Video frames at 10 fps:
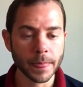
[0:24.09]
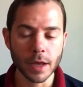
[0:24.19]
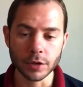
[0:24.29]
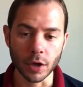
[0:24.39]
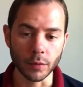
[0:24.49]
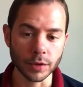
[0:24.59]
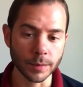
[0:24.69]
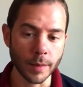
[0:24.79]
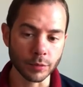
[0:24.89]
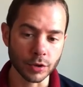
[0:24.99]
So
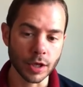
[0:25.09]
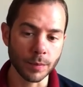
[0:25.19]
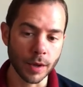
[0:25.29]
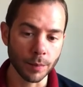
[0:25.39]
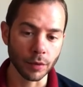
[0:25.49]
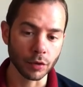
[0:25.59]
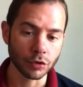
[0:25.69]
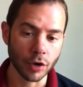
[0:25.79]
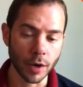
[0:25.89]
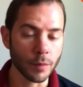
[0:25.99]
sometimes we'll see people
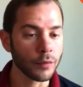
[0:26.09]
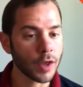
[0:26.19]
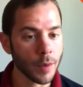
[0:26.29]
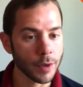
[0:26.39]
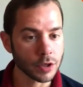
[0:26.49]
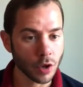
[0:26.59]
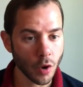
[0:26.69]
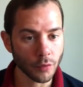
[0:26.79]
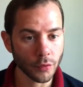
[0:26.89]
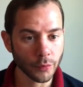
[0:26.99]
try to move campaigns
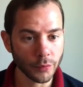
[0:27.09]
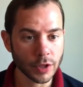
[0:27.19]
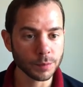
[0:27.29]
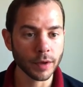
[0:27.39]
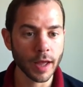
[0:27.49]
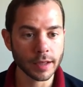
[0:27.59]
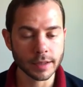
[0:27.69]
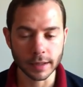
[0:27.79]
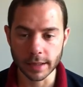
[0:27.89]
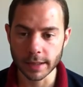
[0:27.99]
over from Facebook ads to
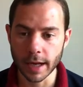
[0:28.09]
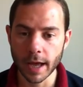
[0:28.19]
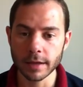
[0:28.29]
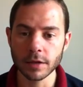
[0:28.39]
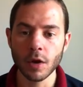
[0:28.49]
LinkedIn ads,